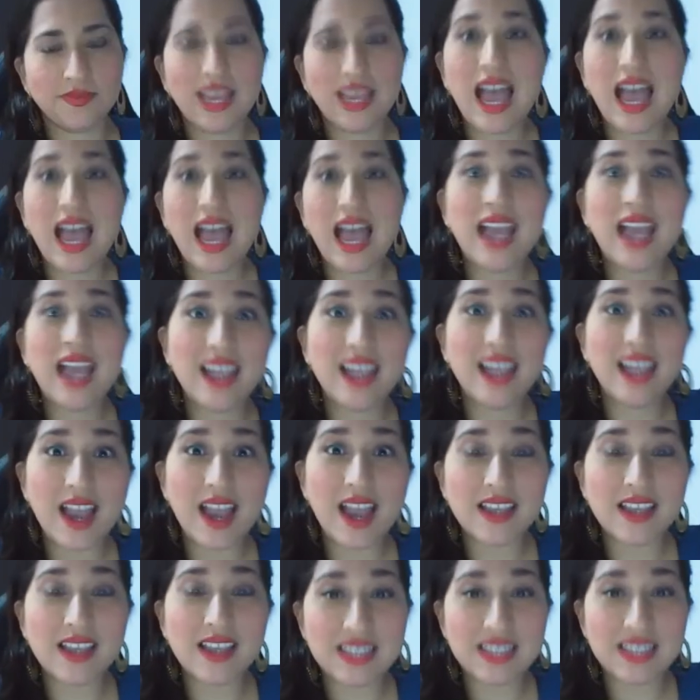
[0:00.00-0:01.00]
Hi
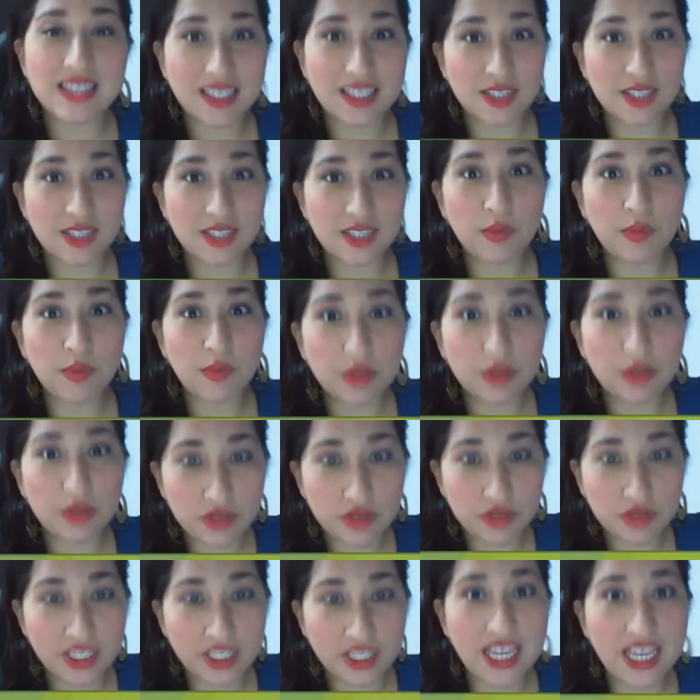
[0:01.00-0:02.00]
guys, in this
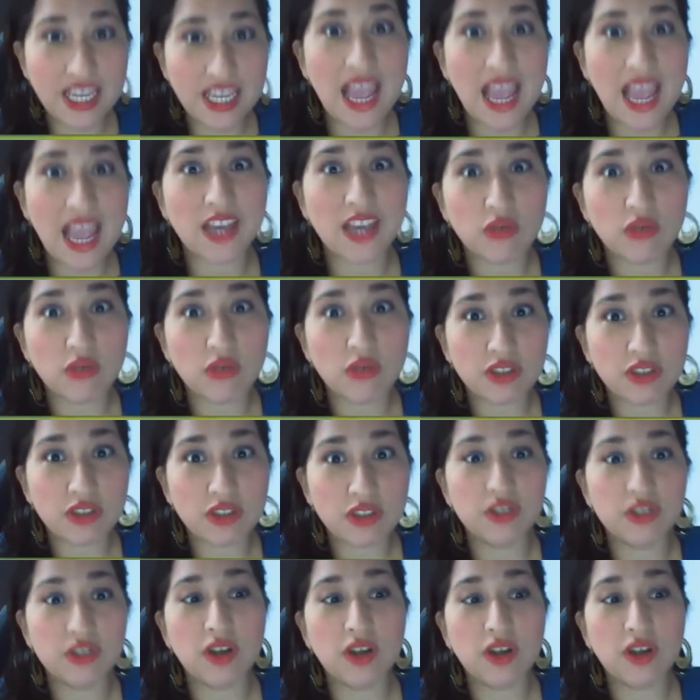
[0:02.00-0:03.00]
opportunity I'm going to
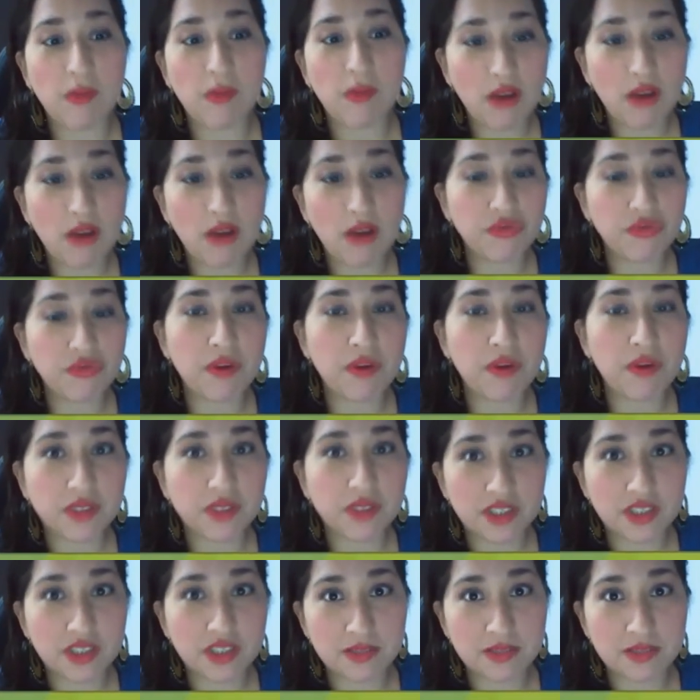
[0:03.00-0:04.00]
talk about grammar
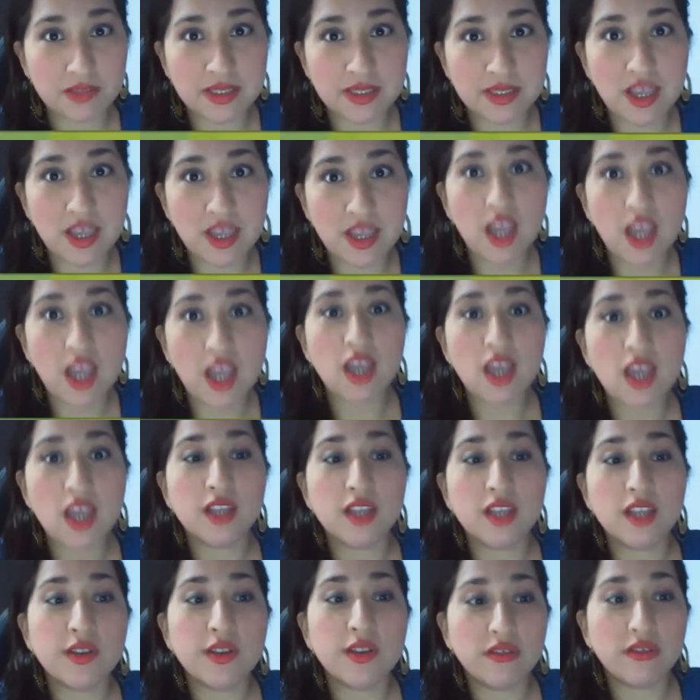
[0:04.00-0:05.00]
tips.
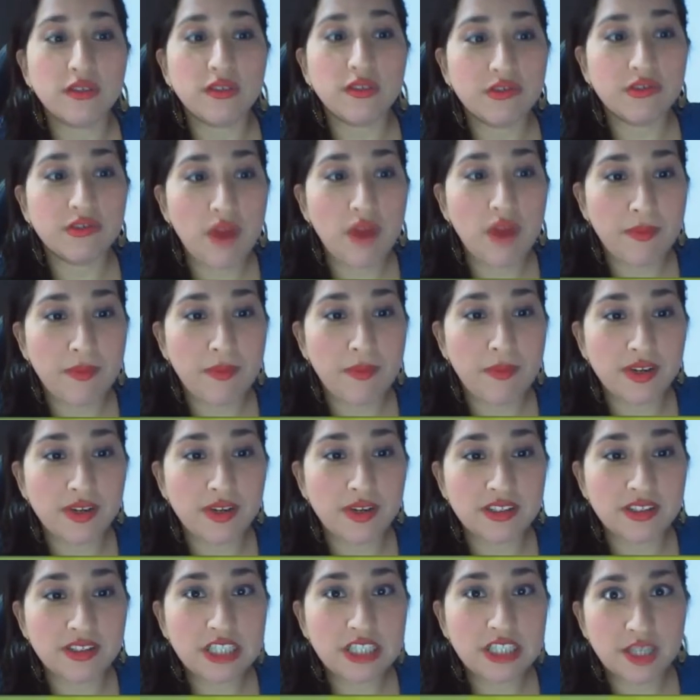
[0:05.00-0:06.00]
Some grammar
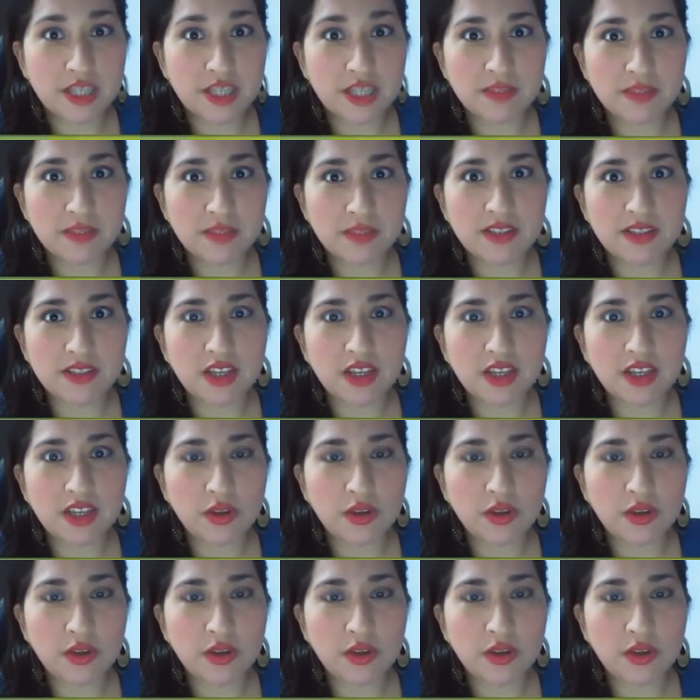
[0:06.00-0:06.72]
tips that